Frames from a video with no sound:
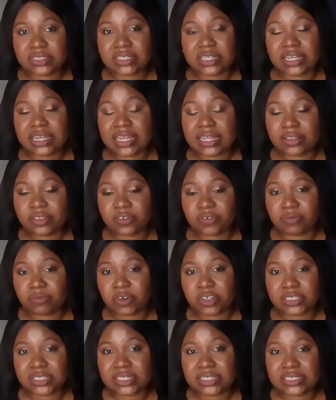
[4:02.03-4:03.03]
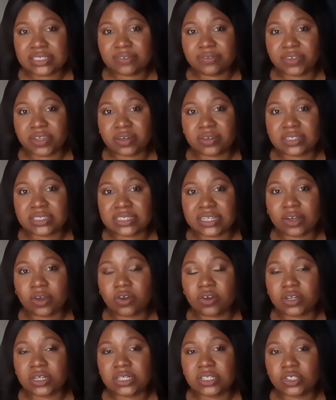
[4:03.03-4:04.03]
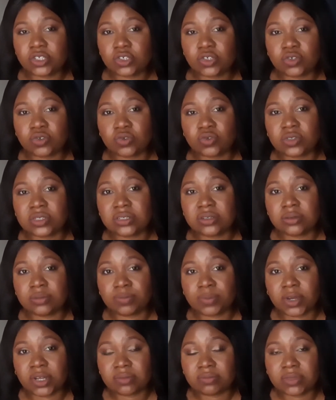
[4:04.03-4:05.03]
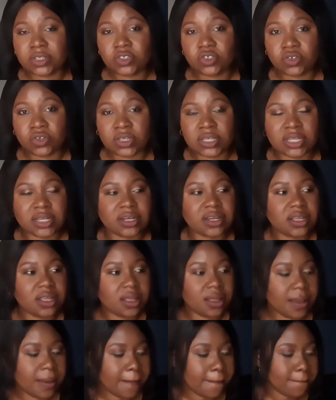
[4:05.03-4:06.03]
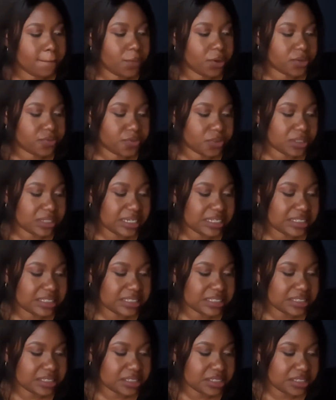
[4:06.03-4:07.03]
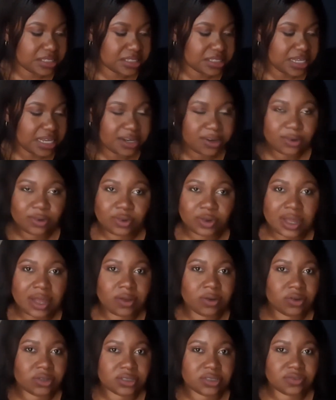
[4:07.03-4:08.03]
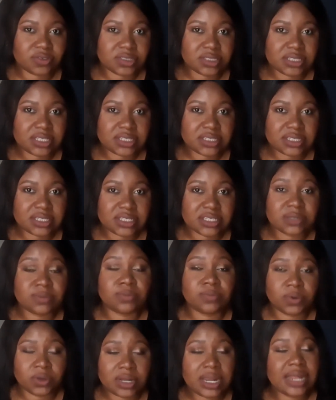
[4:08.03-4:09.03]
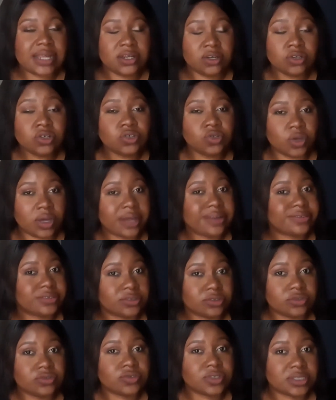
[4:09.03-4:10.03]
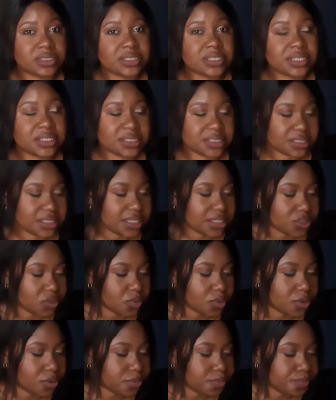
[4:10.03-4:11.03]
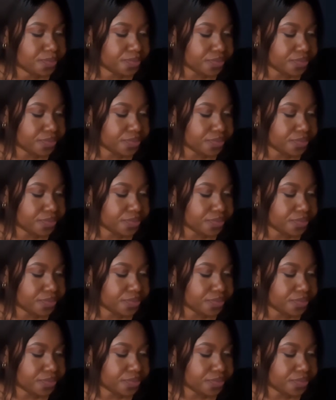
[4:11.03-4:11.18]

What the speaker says: The length of residency varies according to the department you're in. But for dentists, I don't know how long the residency is, but I know you have to do residency as well.